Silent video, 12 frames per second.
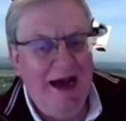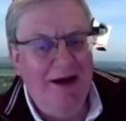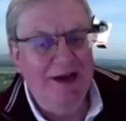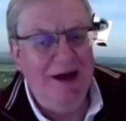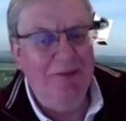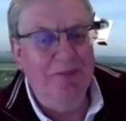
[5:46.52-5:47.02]

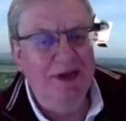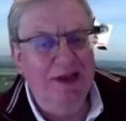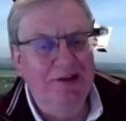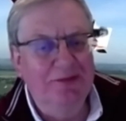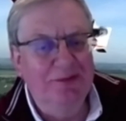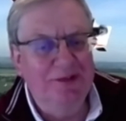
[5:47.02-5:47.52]

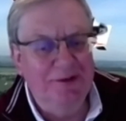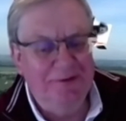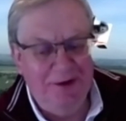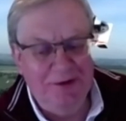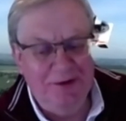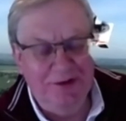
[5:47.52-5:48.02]
companies were so
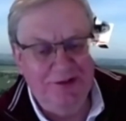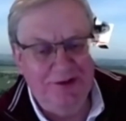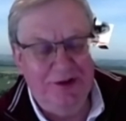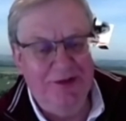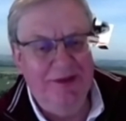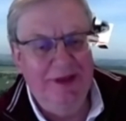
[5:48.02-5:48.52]
focused
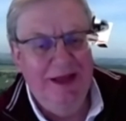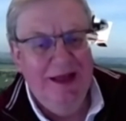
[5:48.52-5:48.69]
on